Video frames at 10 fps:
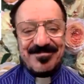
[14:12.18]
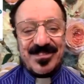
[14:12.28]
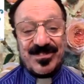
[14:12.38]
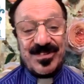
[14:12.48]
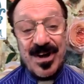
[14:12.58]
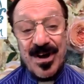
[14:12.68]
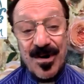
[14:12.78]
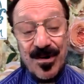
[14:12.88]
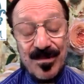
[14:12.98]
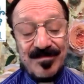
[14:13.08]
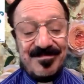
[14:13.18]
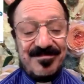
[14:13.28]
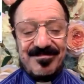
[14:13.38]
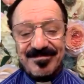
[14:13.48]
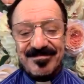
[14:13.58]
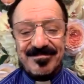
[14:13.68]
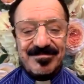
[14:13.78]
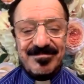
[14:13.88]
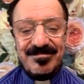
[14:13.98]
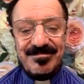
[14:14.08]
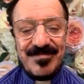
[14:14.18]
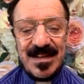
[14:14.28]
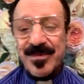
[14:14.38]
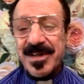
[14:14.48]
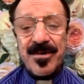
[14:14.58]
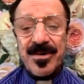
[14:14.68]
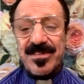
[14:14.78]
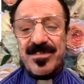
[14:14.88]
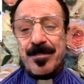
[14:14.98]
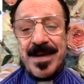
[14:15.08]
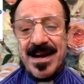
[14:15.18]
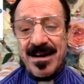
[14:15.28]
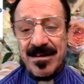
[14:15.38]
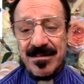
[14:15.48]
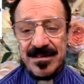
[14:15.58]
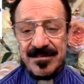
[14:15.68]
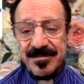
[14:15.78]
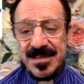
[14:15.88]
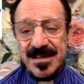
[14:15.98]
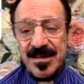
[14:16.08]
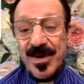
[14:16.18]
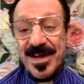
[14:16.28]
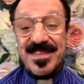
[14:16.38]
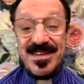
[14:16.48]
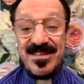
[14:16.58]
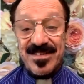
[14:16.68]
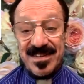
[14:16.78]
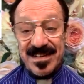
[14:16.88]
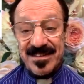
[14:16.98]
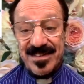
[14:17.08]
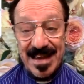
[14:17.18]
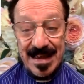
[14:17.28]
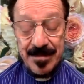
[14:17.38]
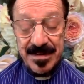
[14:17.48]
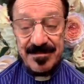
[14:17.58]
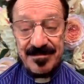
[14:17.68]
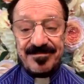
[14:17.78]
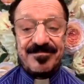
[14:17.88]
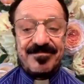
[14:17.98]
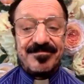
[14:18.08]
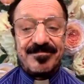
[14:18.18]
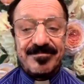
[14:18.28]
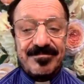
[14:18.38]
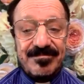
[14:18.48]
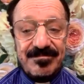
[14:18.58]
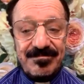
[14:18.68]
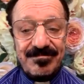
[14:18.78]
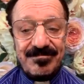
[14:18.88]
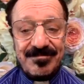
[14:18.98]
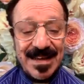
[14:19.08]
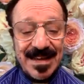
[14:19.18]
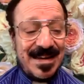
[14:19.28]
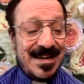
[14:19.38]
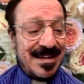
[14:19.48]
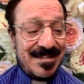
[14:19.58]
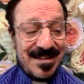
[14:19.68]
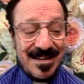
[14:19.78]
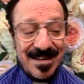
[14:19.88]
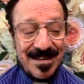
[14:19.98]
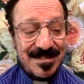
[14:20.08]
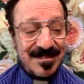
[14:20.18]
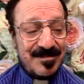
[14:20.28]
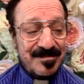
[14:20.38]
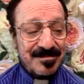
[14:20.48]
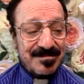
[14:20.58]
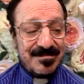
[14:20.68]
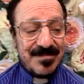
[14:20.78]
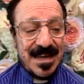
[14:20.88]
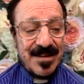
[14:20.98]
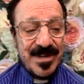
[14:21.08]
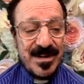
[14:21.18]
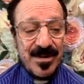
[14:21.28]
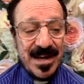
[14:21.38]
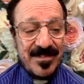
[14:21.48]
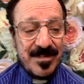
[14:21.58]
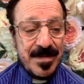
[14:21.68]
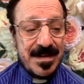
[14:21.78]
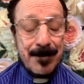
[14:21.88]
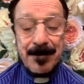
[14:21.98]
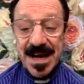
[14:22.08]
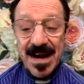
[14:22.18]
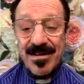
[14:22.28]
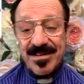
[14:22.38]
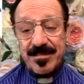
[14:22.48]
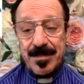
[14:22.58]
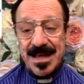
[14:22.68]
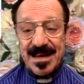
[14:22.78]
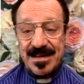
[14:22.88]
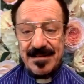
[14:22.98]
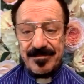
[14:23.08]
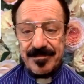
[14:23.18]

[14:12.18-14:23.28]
So, we don't despair when these things happen. And we don't have to be embarrassed by it.